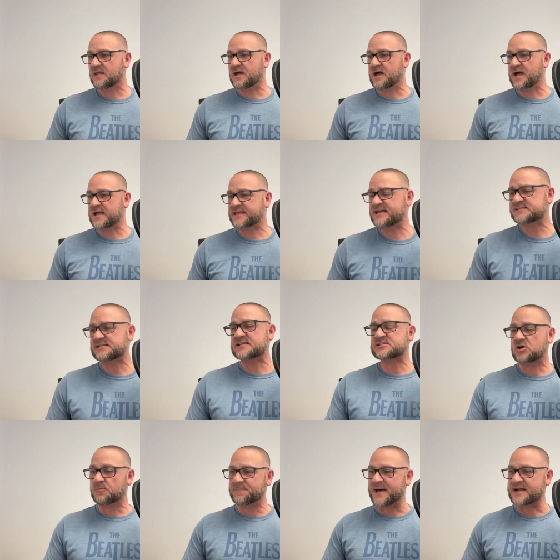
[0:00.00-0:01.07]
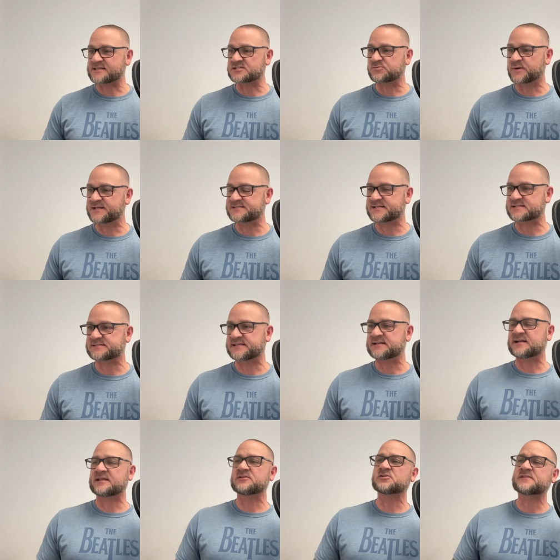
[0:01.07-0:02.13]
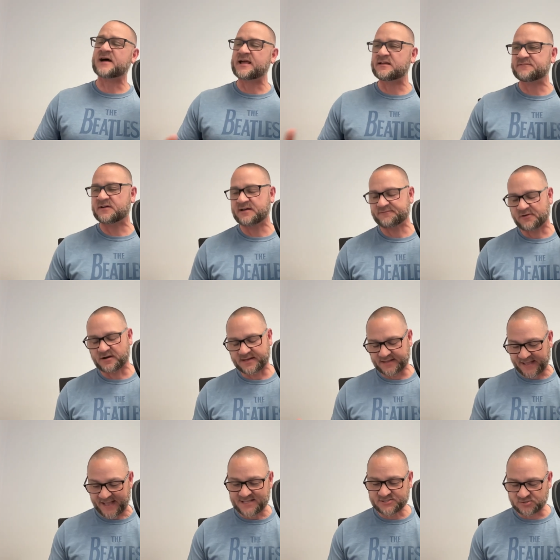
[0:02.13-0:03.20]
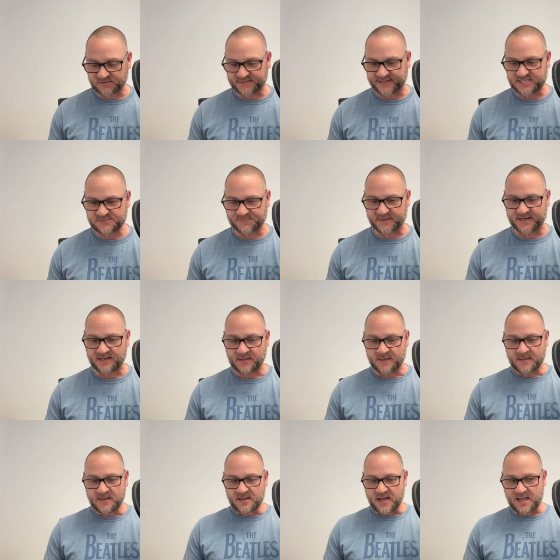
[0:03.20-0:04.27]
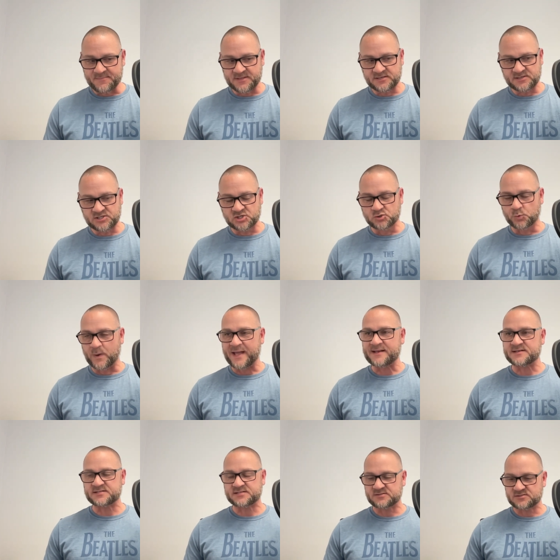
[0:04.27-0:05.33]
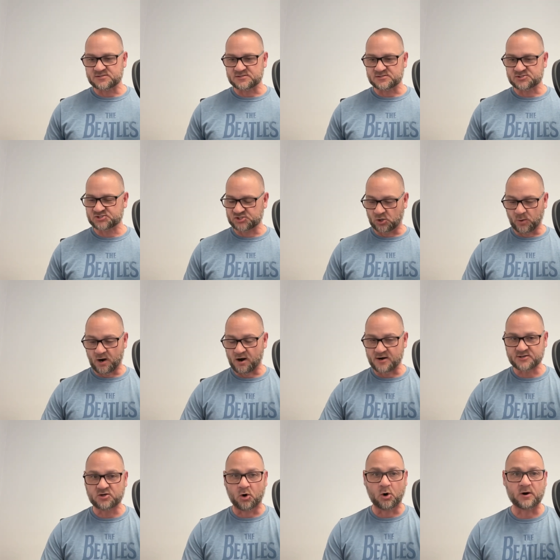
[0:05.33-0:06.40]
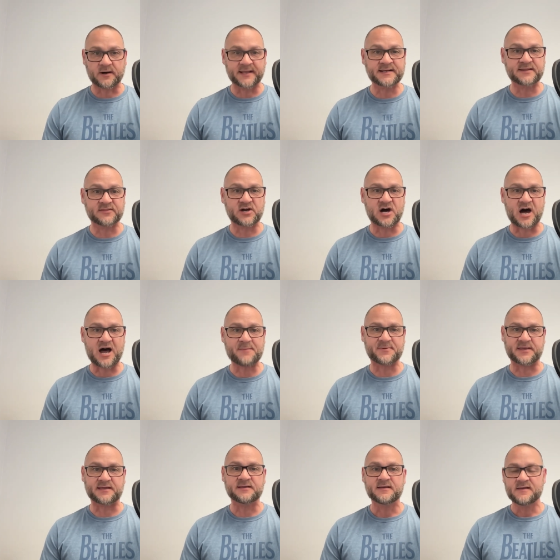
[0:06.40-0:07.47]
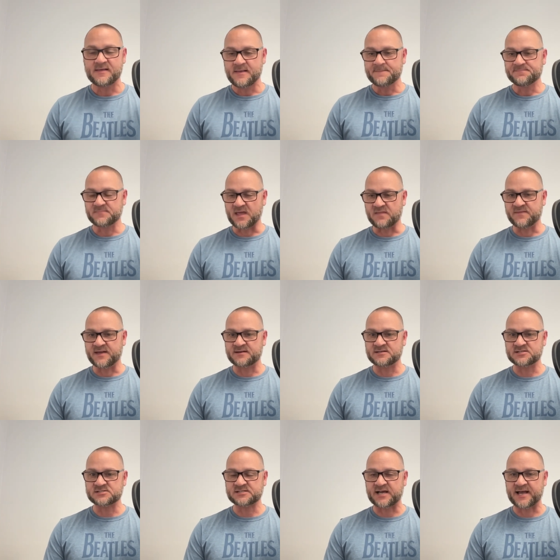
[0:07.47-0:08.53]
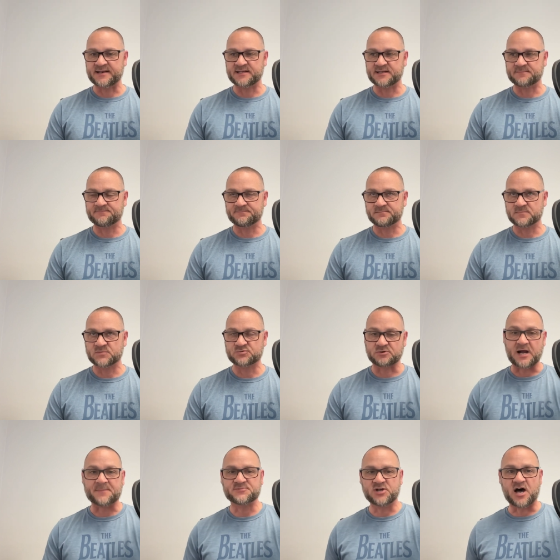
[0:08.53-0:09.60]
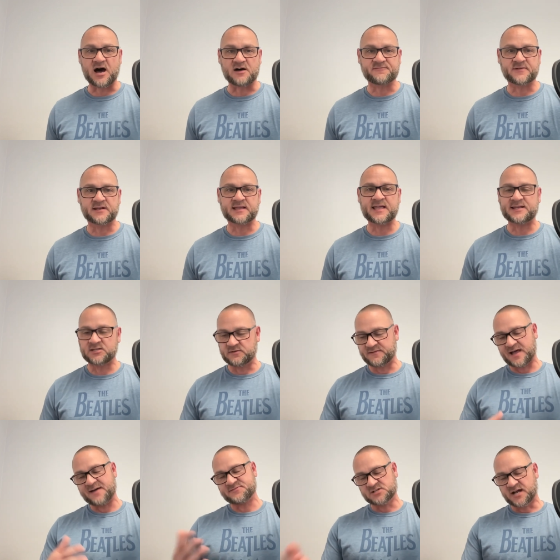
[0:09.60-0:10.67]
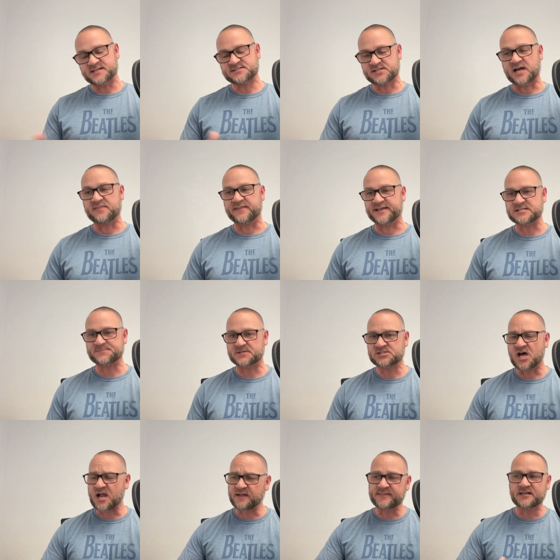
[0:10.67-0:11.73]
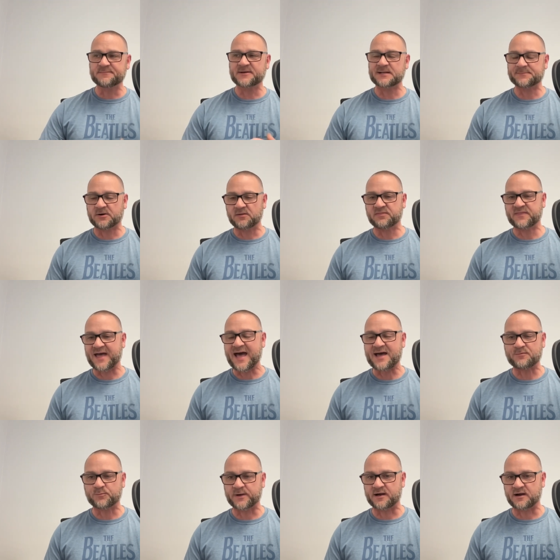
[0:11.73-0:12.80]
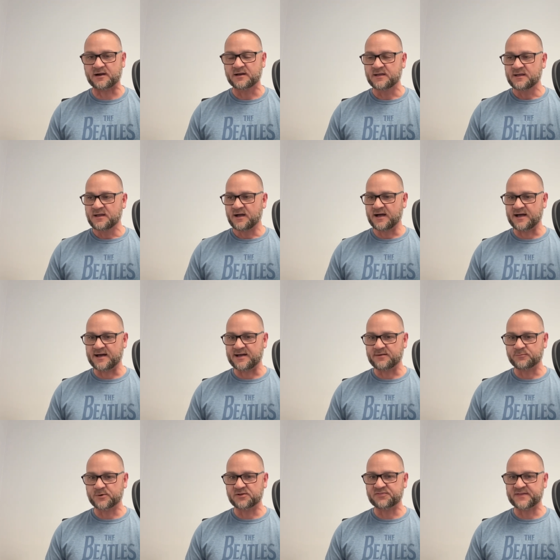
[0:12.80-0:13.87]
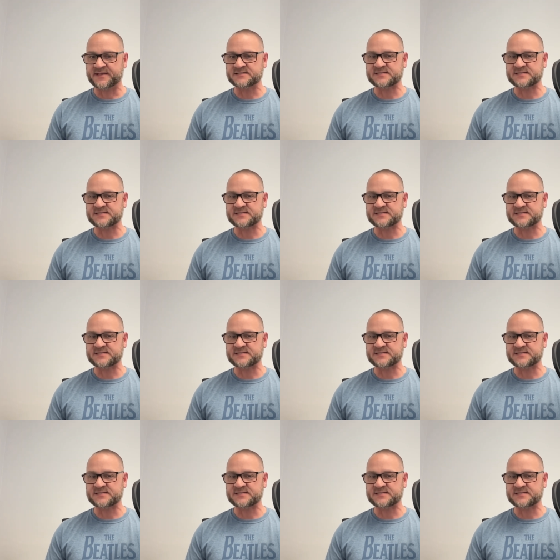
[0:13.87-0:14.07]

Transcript: I guess let's go back to twenty sixteen. And you kind of have already answered this, but I mean, you went so hardcore into the hobby and then just kind of dropped off. And again, you have touched on this, but talk a little bit about that, where, uh, where things